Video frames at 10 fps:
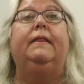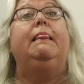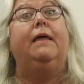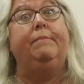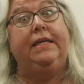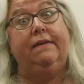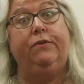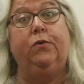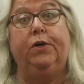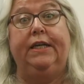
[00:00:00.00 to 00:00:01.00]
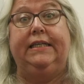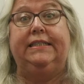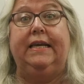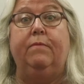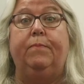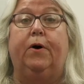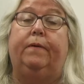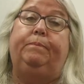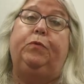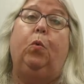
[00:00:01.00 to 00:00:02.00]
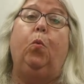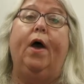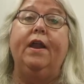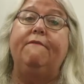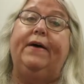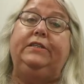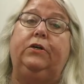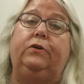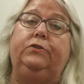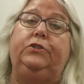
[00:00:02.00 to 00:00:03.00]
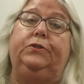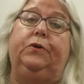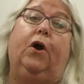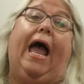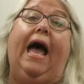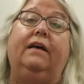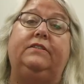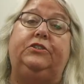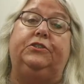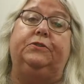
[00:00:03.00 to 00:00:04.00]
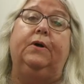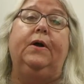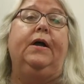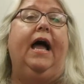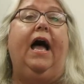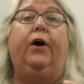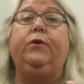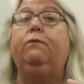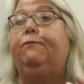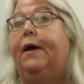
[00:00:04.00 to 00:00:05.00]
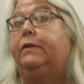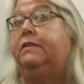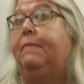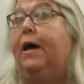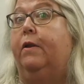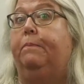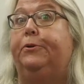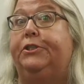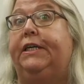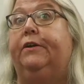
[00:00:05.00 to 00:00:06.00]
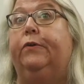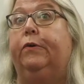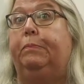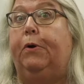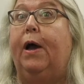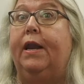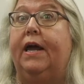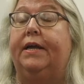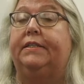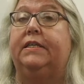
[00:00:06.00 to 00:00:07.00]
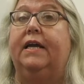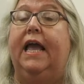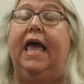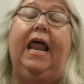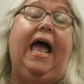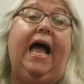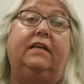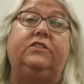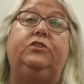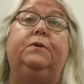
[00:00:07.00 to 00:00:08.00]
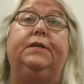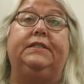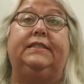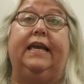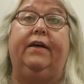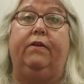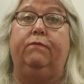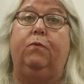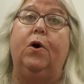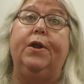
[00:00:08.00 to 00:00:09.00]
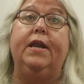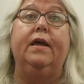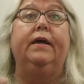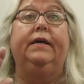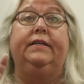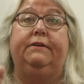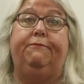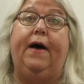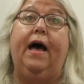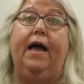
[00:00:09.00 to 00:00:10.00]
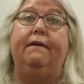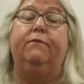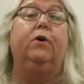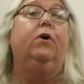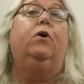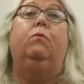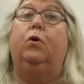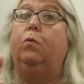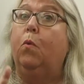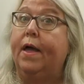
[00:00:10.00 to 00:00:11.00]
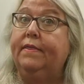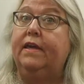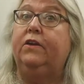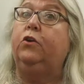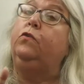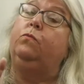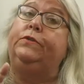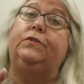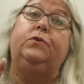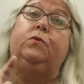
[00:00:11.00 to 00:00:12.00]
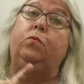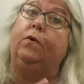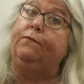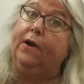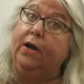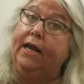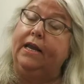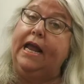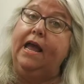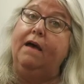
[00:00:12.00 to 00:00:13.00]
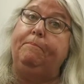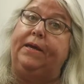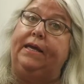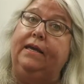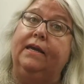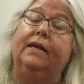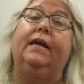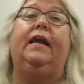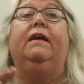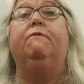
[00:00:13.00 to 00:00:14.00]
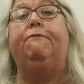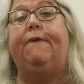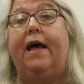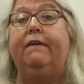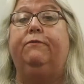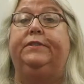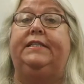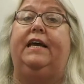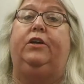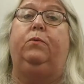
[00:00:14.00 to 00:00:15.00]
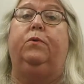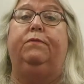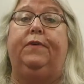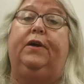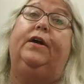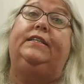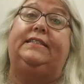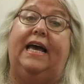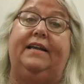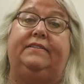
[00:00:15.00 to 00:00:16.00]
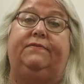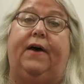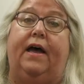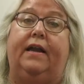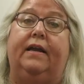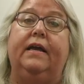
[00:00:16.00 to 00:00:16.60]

Let me give you an example. What if I told you or asked you how you felt about a particular product, and I asked you on a scale of 1 to 5, where 1 that you were very unhappy and 5 was that you were very satisfied?